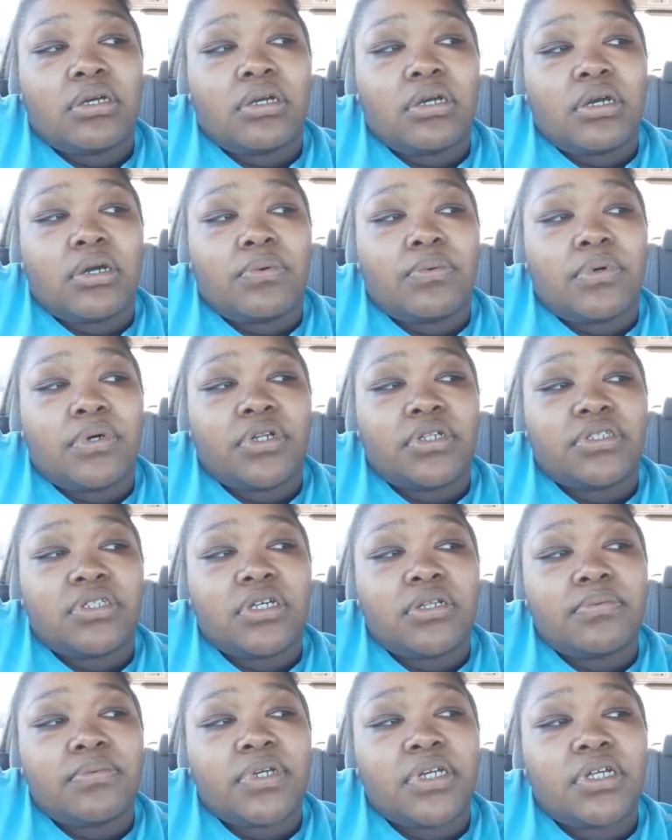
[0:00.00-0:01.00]
I wanted to
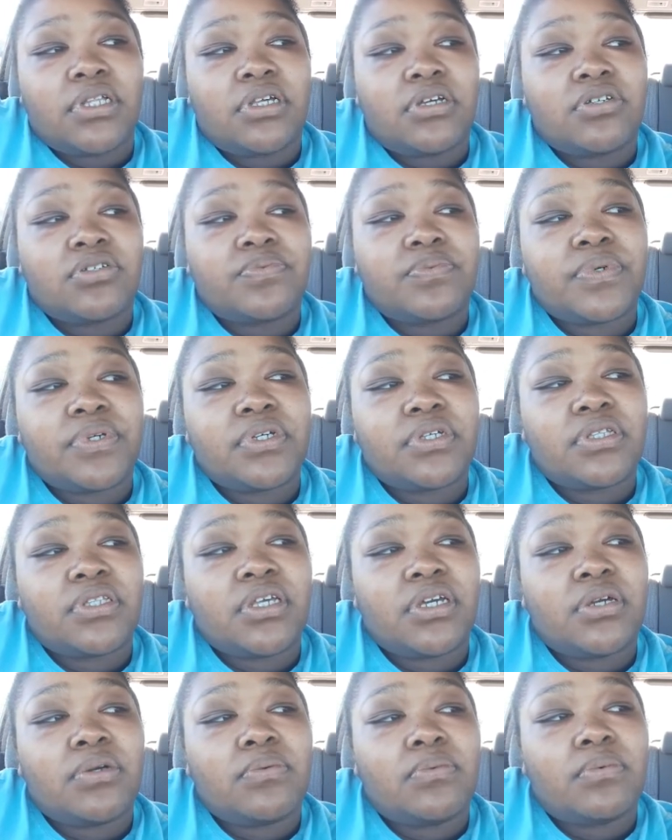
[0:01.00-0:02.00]
tell them they closed, but
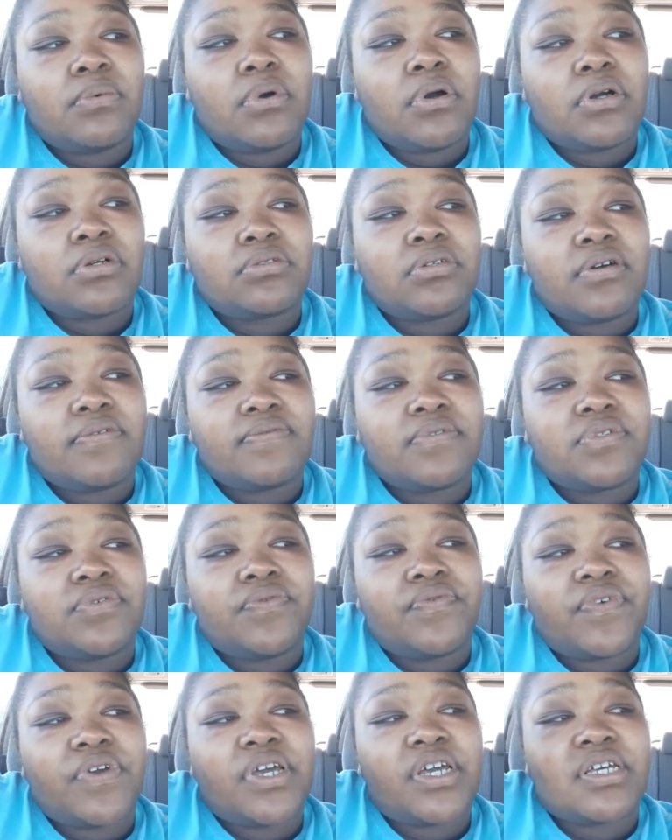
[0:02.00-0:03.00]
they walked off too
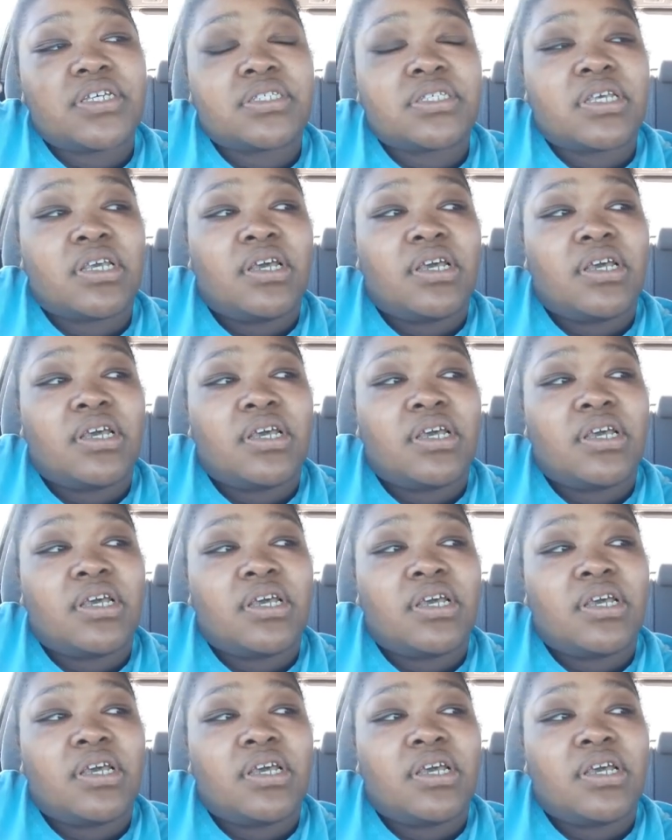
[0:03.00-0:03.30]
fast.